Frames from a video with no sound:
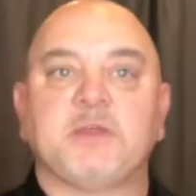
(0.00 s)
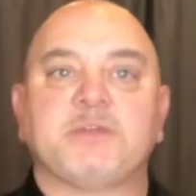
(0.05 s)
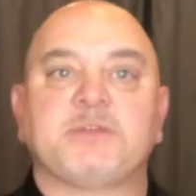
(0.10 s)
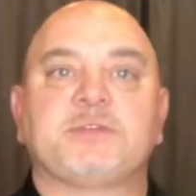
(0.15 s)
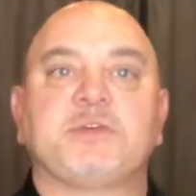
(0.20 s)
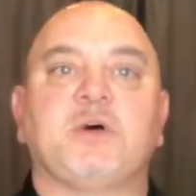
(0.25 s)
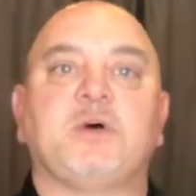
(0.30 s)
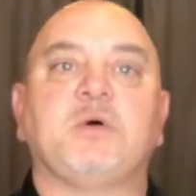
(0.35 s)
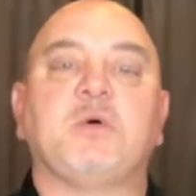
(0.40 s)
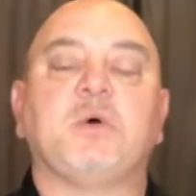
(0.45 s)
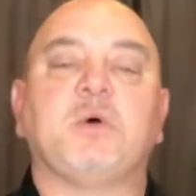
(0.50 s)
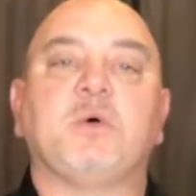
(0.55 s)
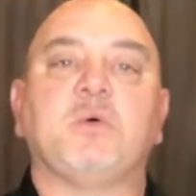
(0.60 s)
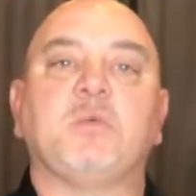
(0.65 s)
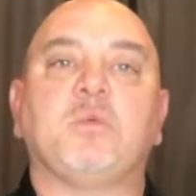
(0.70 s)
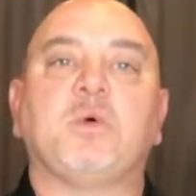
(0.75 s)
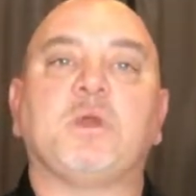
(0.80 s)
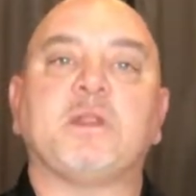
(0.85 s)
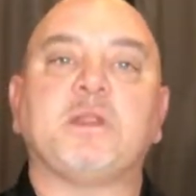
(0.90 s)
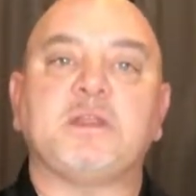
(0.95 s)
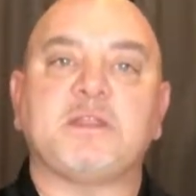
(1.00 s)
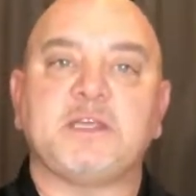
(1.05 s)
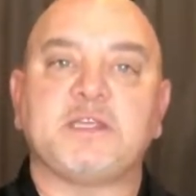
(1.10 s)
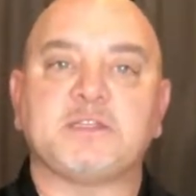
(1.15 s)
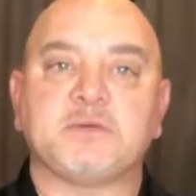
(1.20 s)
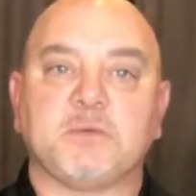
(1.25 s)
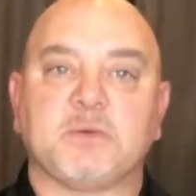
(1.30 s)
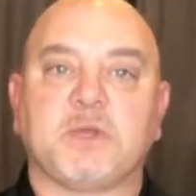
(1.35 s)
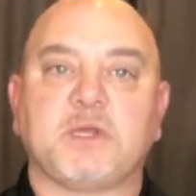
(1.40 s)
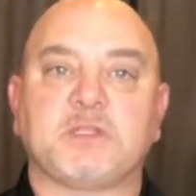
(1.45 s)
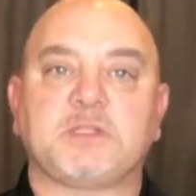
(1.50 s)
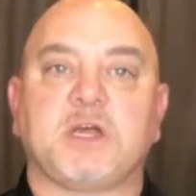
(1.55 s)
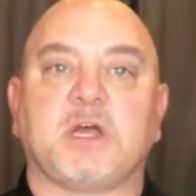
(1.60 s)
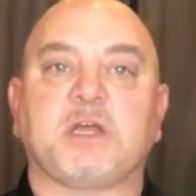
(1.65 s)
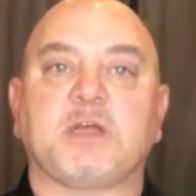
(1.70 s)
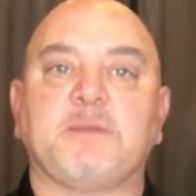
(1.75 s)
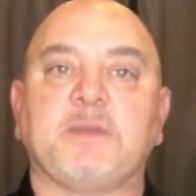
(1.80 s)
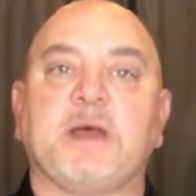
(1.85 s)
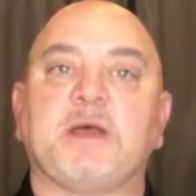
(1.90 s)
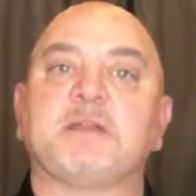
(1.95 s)
So one of the things that we're going to
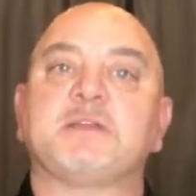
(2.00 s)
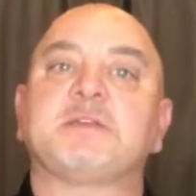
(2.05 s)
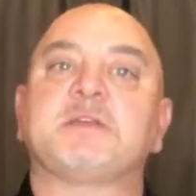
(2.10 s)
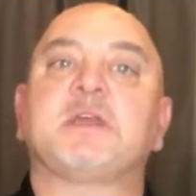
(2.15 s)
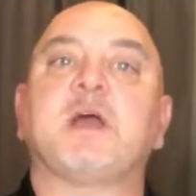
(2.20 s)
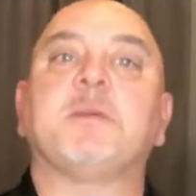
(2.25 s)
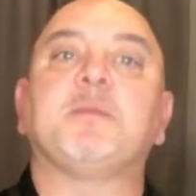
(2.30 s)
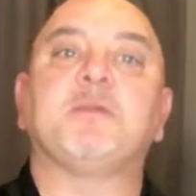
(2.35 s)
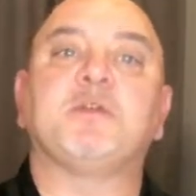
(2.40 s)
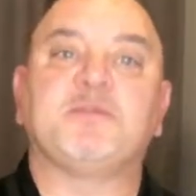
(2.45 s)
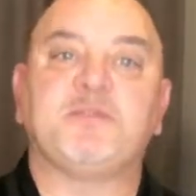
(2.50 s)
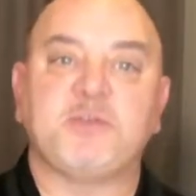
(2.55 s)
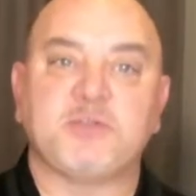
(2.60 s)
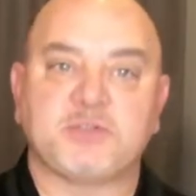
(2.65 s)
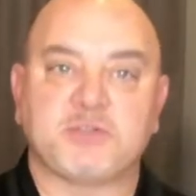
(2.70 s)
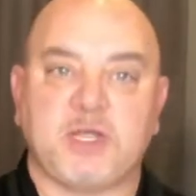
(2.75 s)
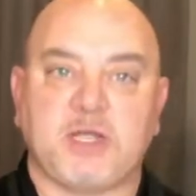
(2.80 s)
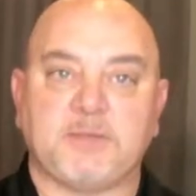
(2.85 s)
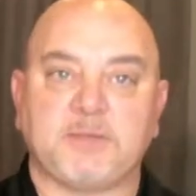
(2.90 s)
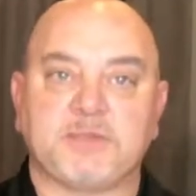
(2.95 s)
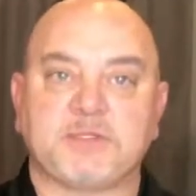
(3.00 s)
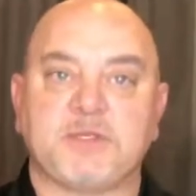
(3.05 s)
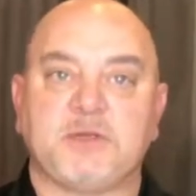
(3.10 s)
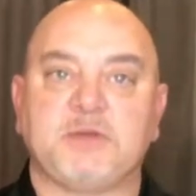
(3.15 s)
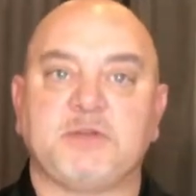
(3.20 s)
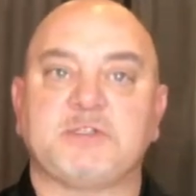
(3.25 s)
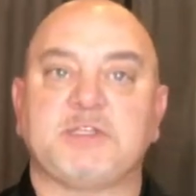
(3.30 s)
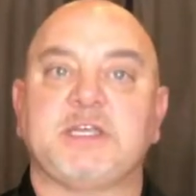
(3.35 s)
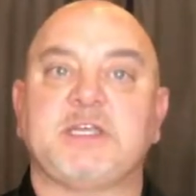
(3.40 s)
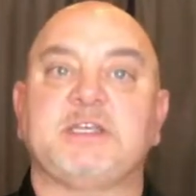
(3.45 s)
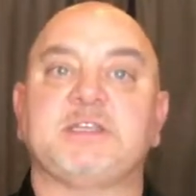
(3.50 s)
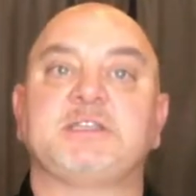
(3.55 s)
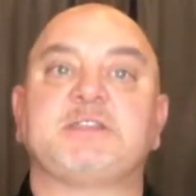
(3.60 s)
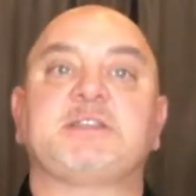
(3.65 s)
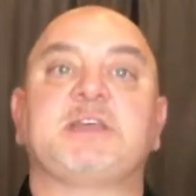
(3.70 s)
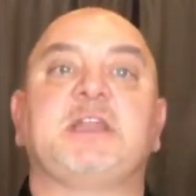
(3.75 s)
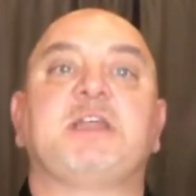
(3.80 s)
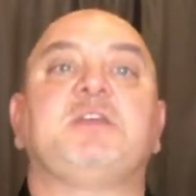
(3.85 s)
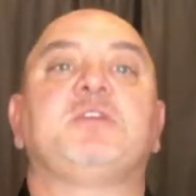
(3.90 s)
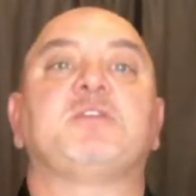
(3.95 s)
talk about in a couple of future episodes is
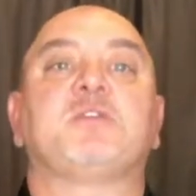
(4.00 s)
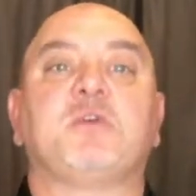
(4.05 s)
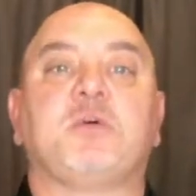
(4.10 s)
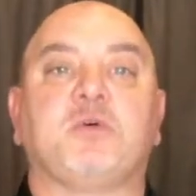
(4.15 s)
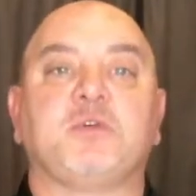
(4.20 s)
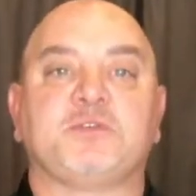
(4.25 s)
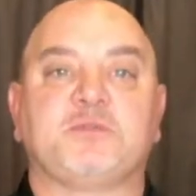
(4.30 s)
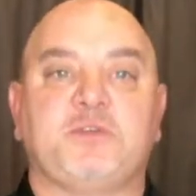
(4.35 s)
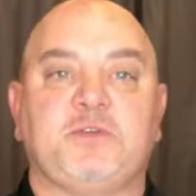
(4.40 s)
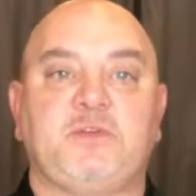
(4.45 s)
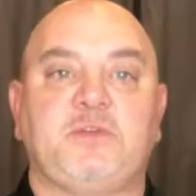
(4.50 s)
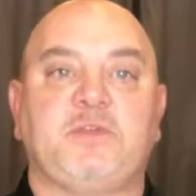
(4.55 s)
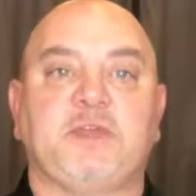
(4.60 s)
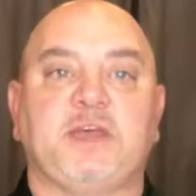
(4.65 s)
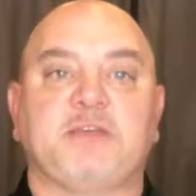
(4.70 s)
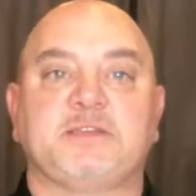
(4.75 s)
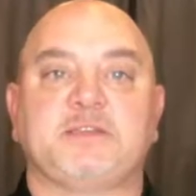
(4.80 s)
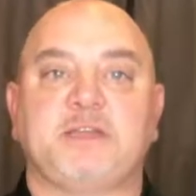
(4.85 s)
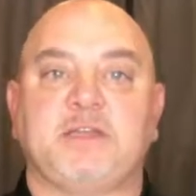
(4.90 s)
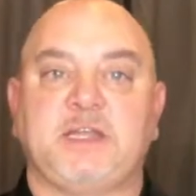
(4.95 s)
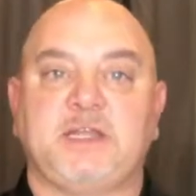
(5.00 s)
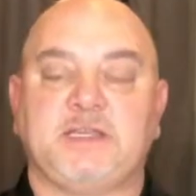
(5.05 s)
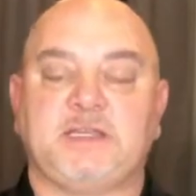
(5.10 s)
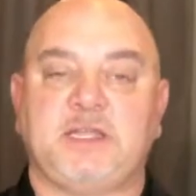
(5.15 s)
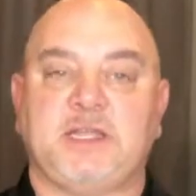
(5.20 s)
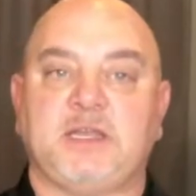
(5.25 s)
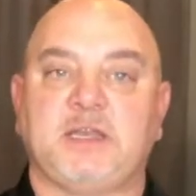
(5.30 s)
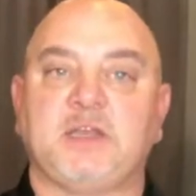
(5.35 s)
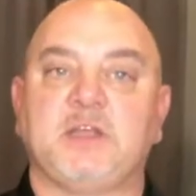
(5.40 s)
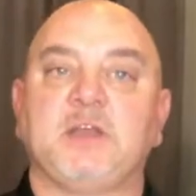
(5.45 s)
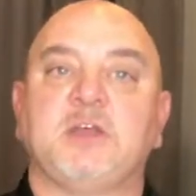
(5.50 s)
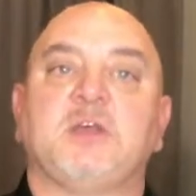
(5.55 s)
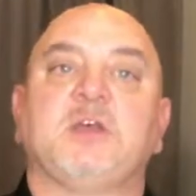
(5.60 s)
setting your goals for 2019.